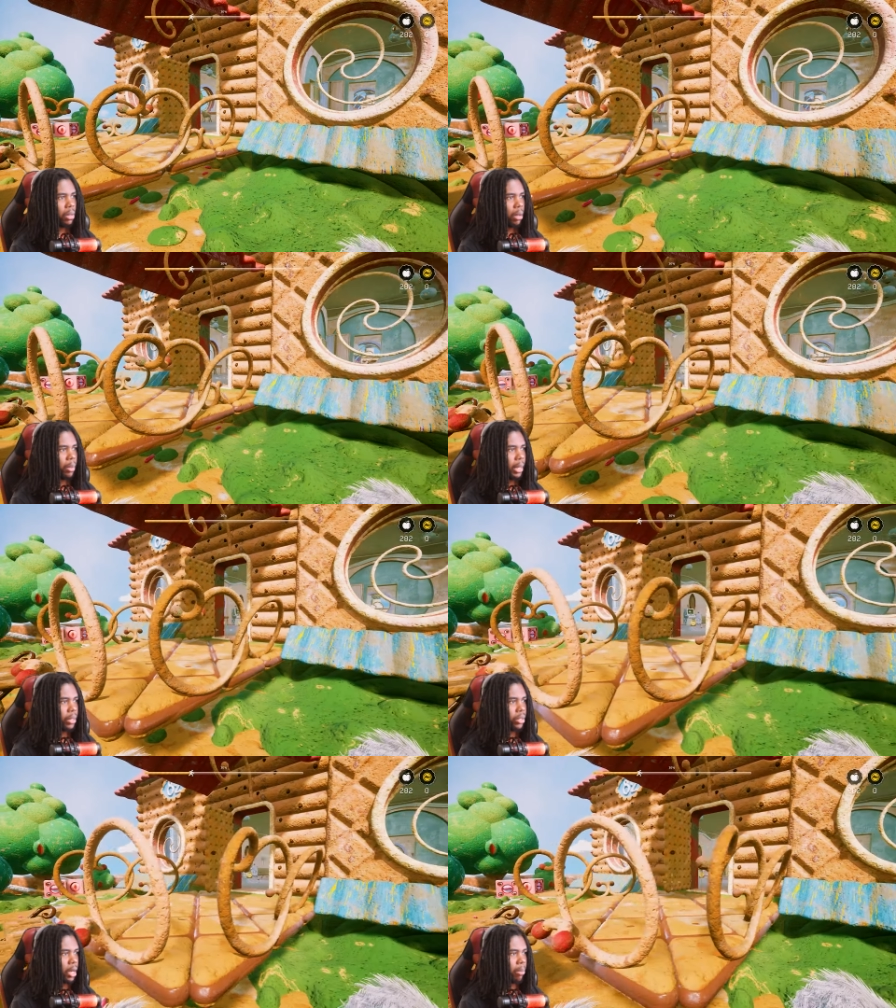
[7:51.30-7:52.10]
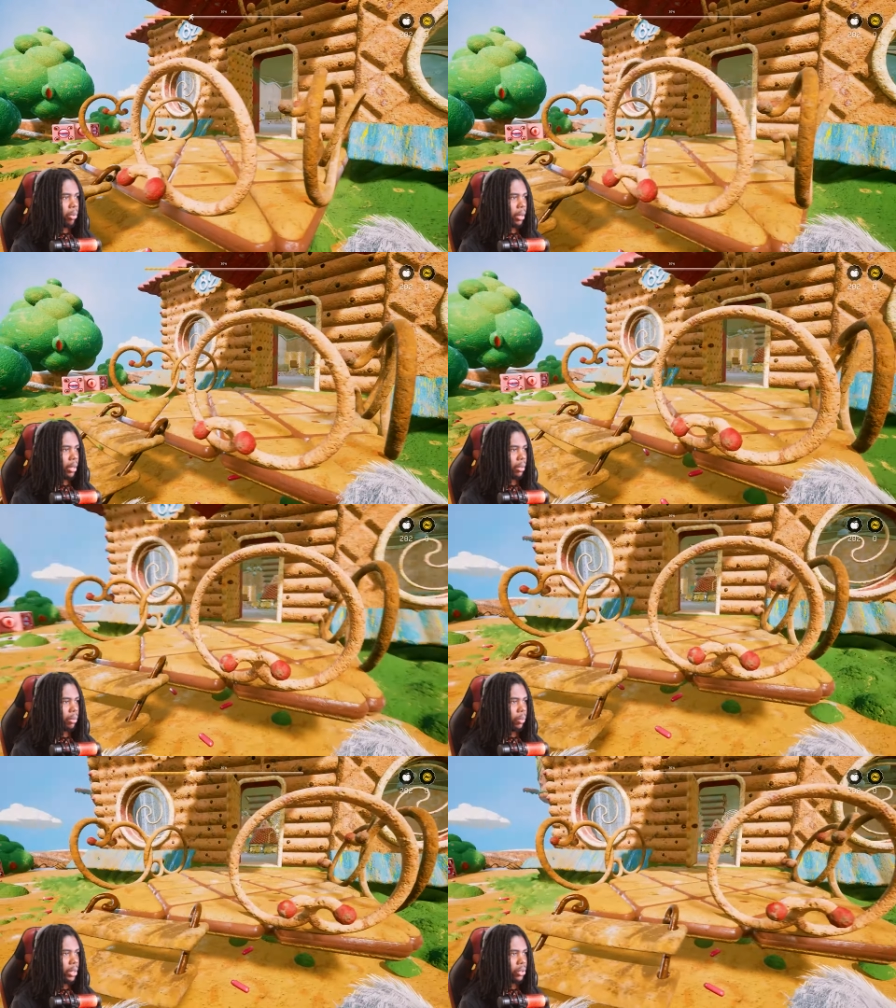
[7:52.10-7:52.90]
Okay, we got a
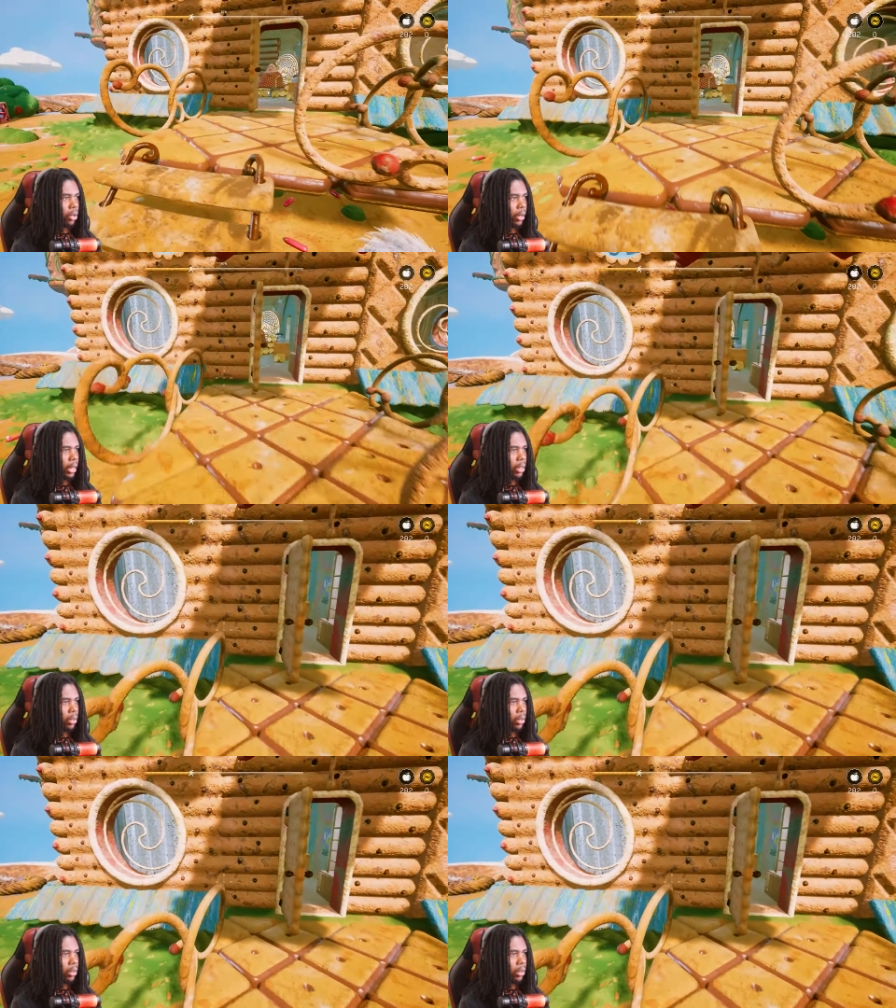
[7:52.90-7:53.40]
checkpoint. We can talk in the